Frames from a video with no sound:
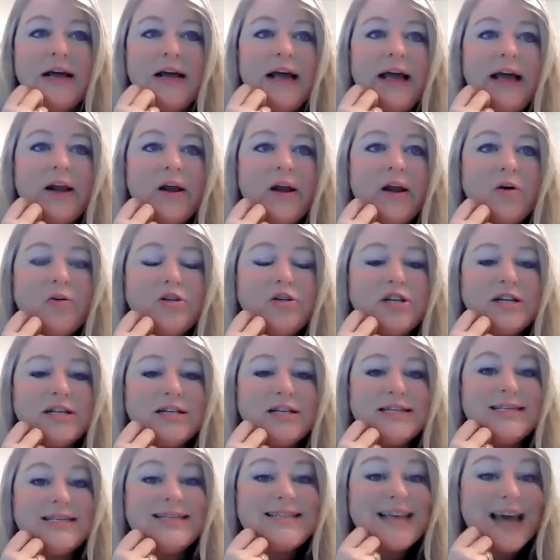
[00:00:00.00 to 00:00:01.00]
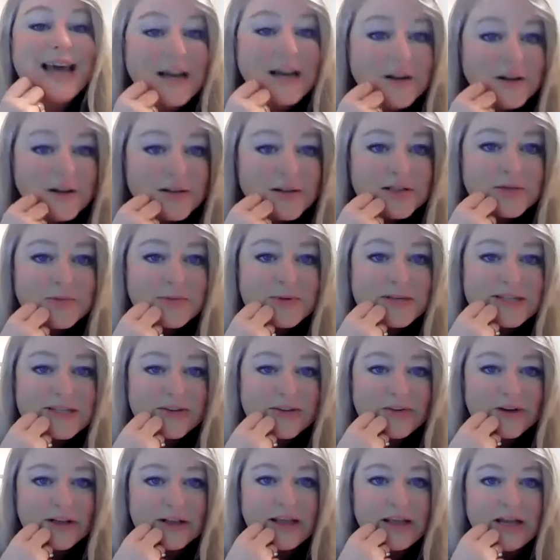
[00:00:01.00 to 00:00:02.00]
and coaching cycles
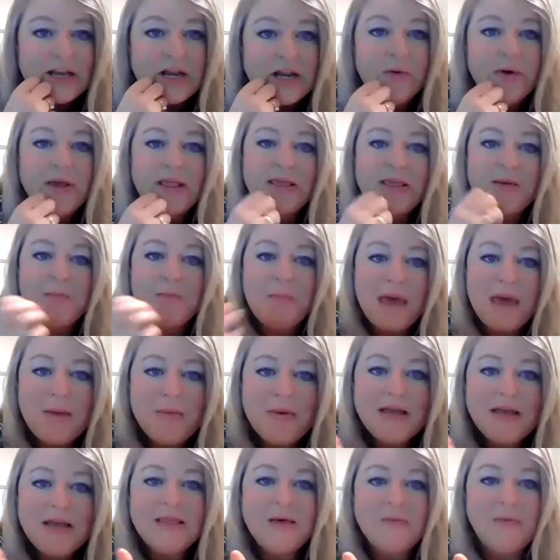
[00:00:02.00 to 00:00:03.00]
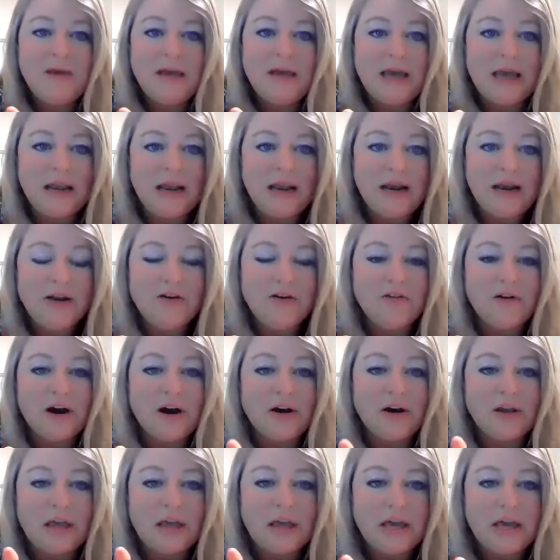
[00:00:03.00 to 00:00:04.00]
specifically, knowing that maybe at the beginning of our
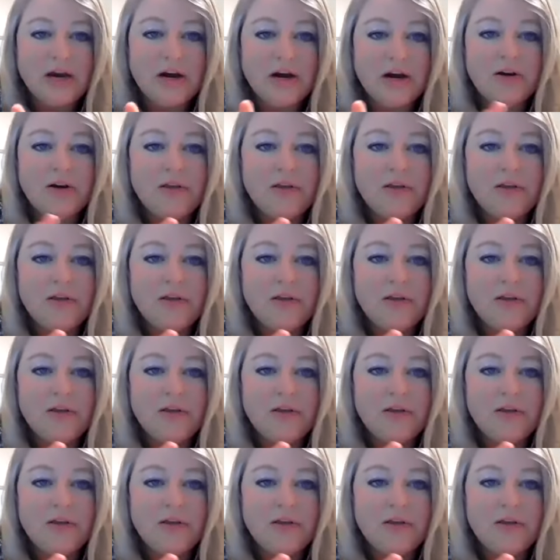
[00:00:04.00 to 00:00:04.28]
year,